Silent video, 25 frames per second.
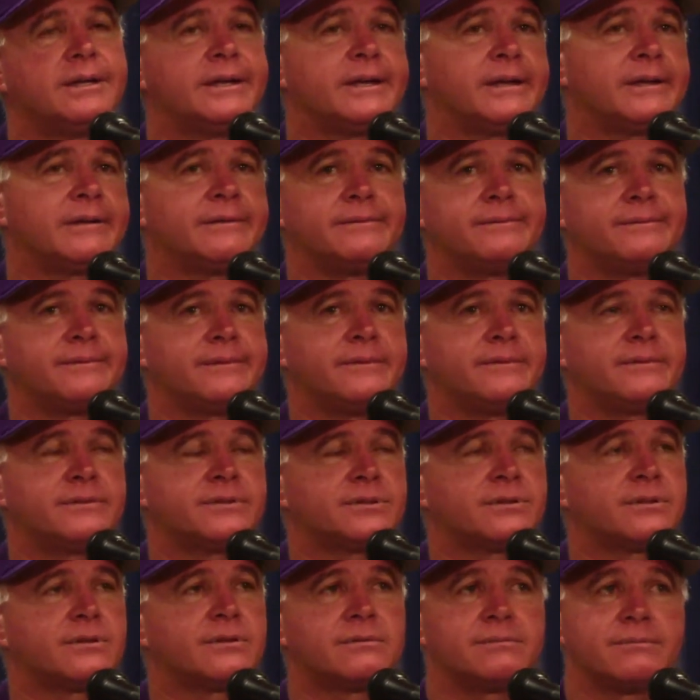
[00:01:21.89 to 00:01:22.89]
And
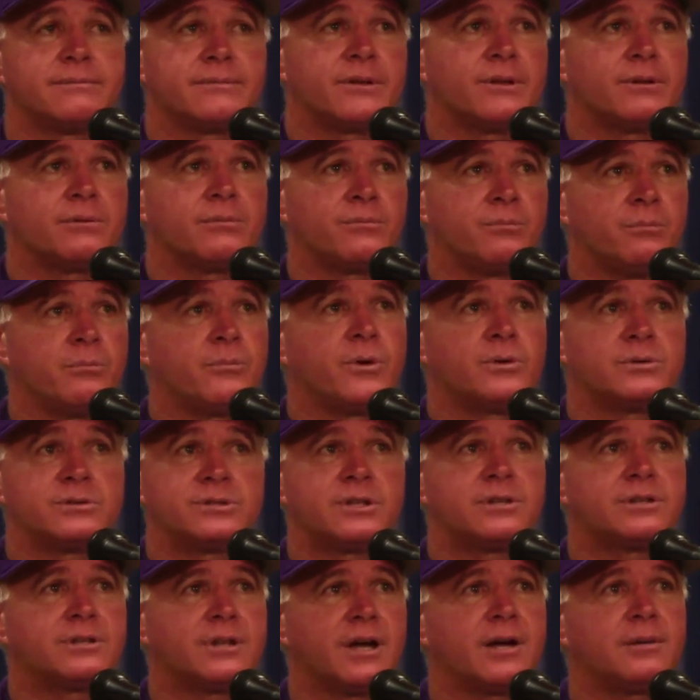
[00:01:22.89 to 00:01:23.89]
you know,
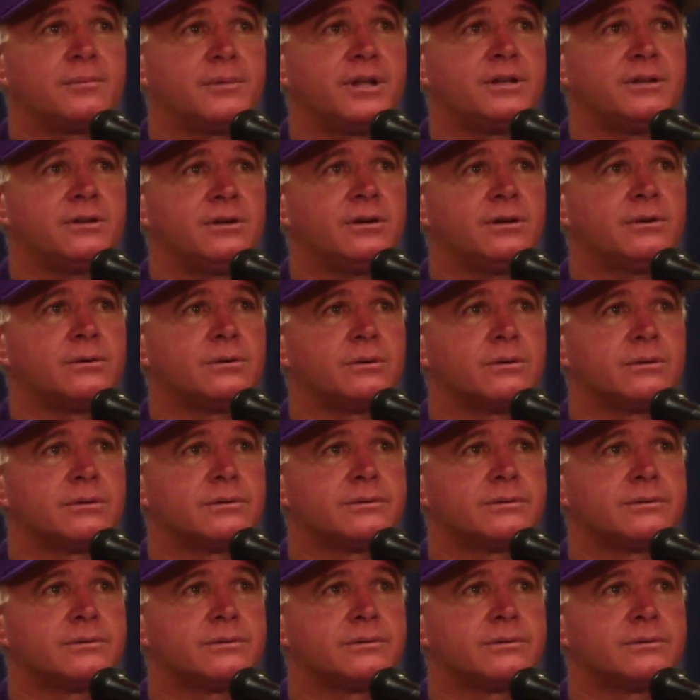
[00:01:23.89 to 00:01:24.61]
most of the time they do.